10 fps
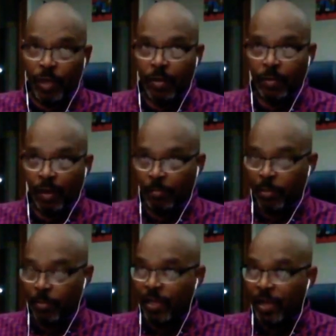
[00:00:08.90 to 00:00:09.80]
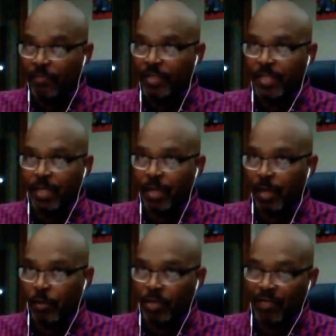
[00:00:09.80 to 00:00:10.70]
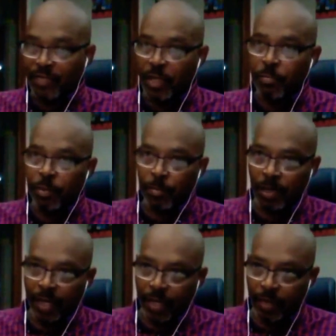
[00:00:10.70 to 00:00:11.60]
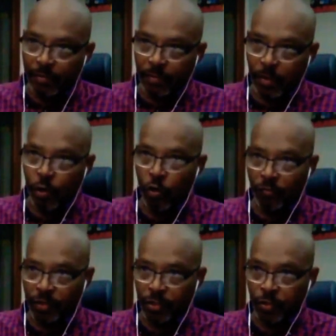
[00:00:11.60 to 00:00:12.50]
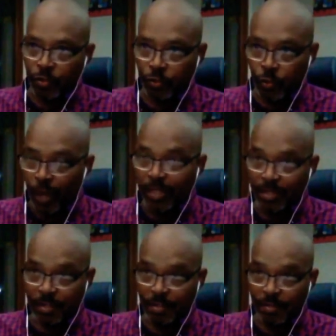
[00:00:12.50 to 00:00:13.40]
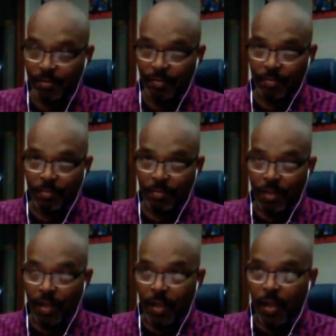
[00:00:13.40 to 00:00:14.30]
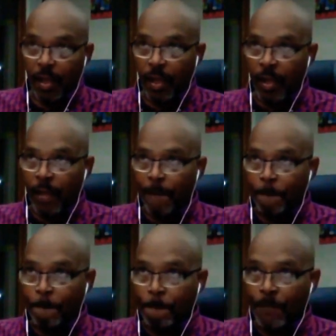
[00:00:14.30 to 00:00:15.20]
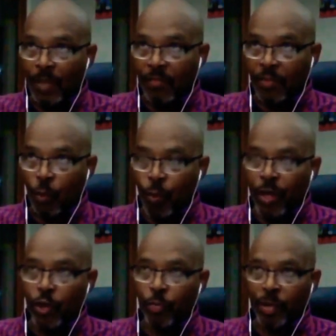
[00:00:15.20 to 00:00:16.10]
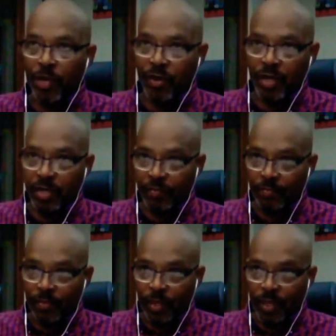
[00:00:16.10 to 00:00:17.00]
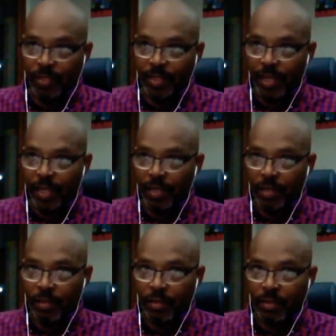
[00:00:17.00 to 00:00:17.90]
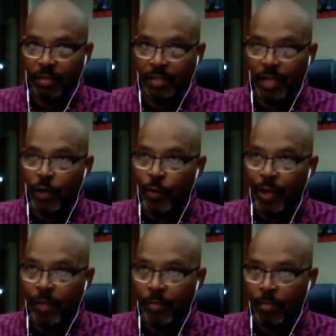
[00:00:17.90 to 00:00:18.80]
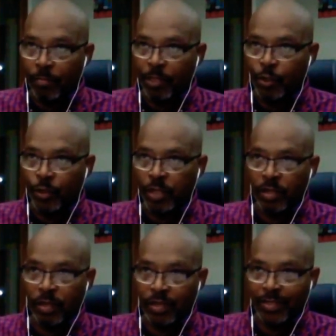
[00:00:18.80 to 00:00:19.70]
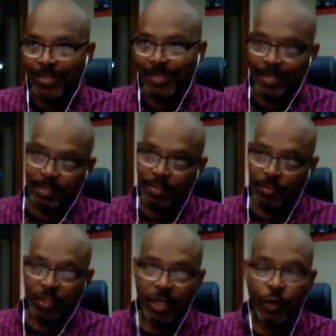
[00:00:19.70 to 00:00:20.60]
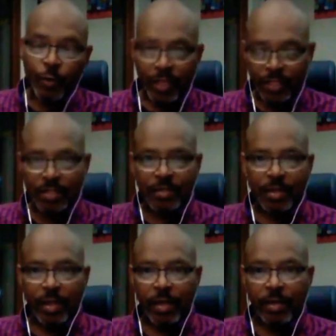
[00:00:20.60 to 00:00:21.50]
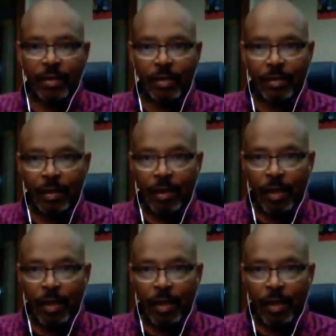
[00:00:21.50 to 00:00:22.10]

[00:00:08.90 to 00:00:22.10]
when people that I've seen, because I've seen people getting COVID twice, the window period is anywhere between 6 to 10 weeks. And